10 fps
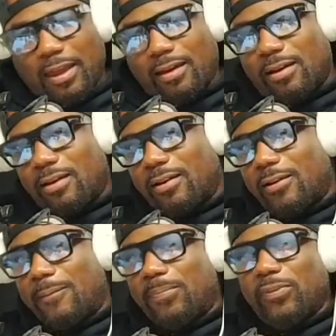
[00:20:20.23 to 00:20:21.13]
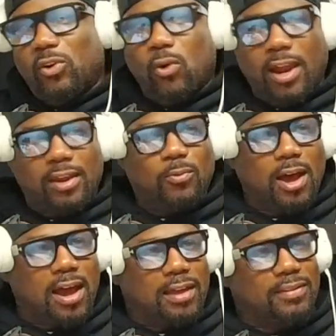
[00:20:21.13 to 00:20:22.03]
grade
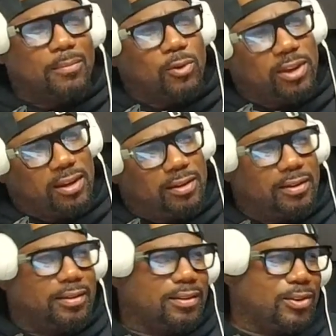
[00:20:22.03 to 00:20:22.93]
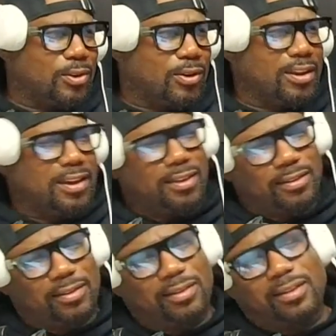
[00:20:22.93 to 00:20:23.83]
wise, I'm gonna need
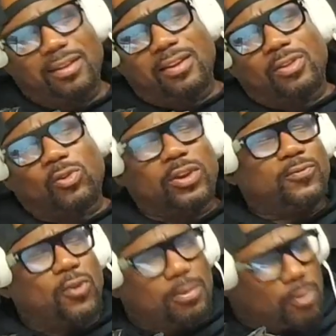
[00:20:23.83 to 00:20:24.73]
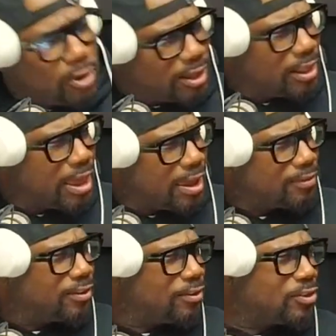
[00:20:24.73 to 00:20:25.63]
another 3-4 more classes.